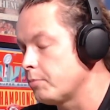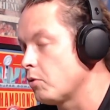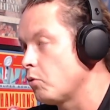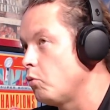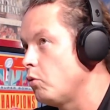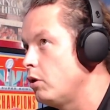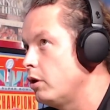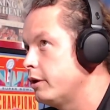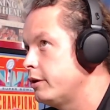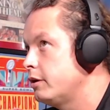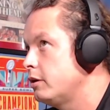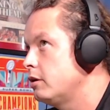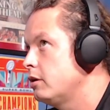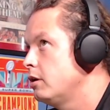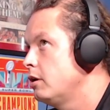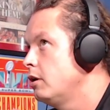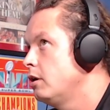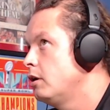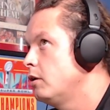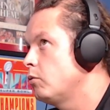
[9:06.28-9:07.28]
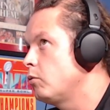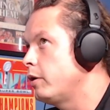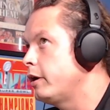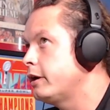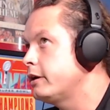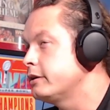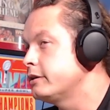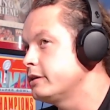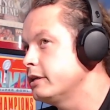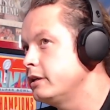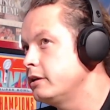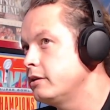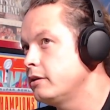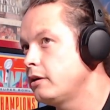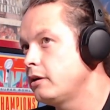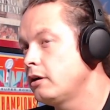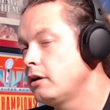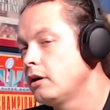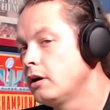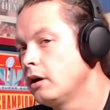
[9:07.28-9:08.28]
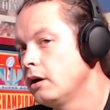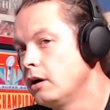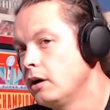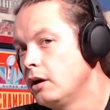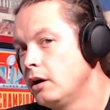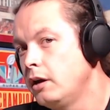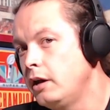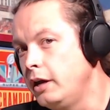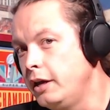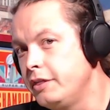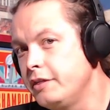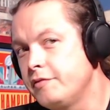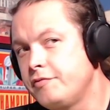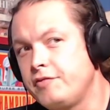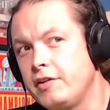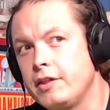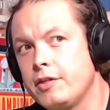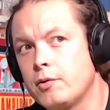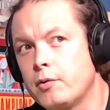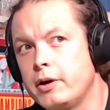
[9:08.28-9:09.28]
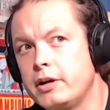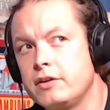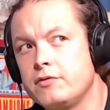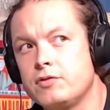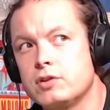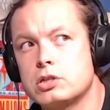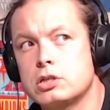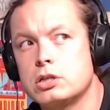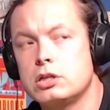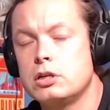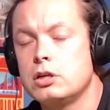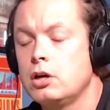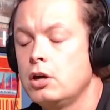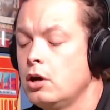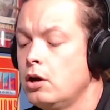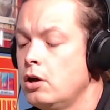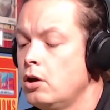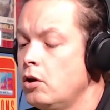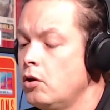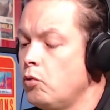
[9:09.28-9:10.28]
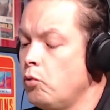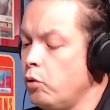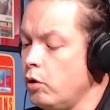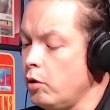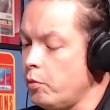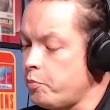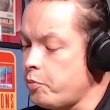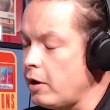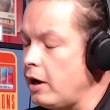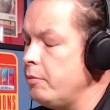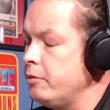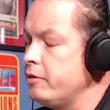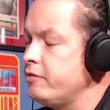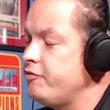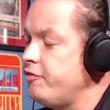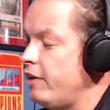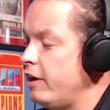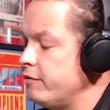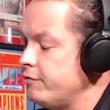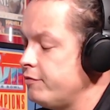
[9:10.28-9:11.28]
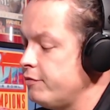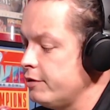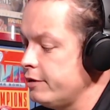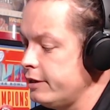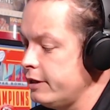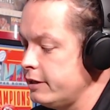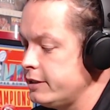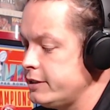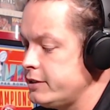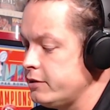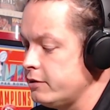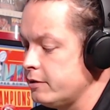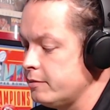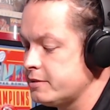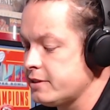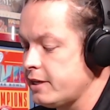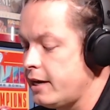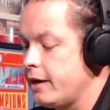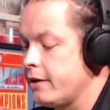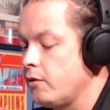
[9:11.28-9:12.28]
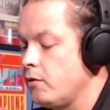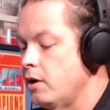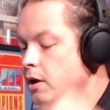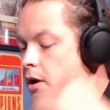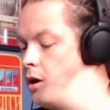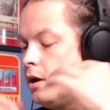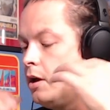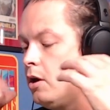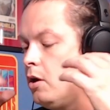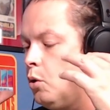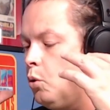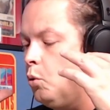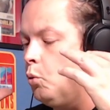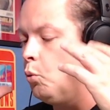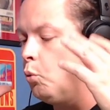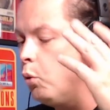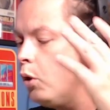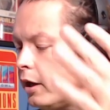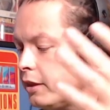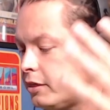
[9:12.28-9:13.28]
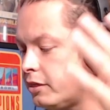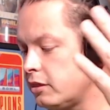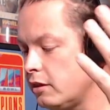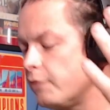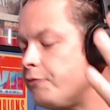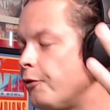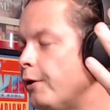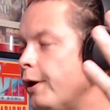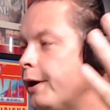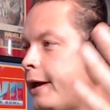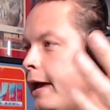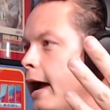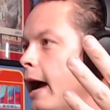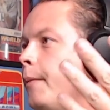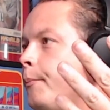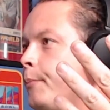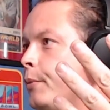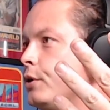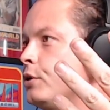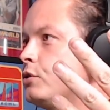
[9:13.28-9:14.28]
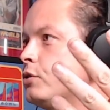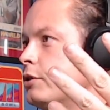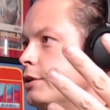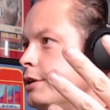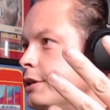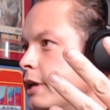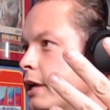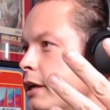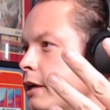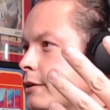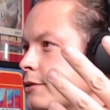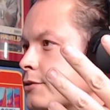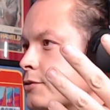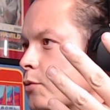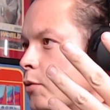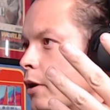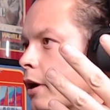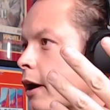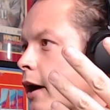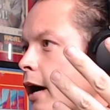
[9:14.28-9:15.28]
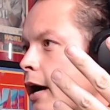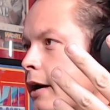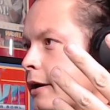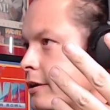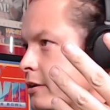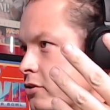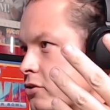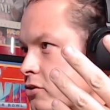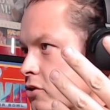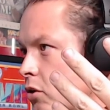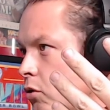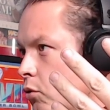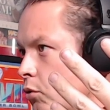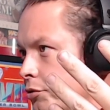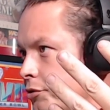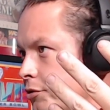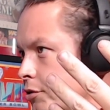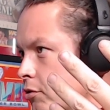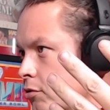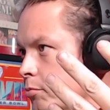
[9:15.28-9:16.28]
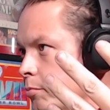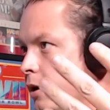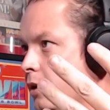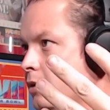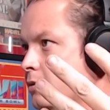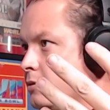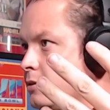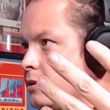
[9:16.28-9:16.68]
1 ring contender in the featherweight division, will probably fight for the interim title. What the fuck happened to the days where a guy can just hold 2 belts?